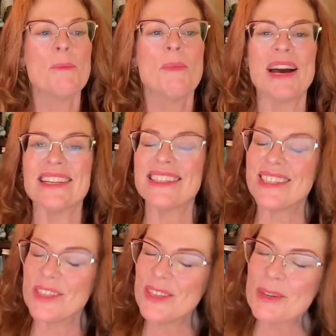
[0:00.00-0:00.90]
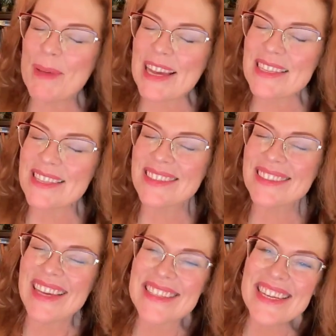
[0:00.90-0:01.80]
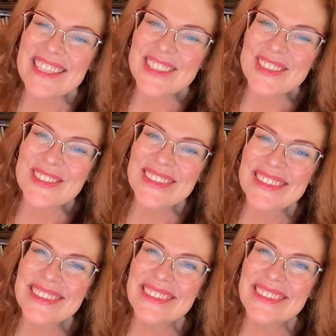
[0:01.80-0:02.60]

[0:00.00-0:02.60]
But do your best, as I do,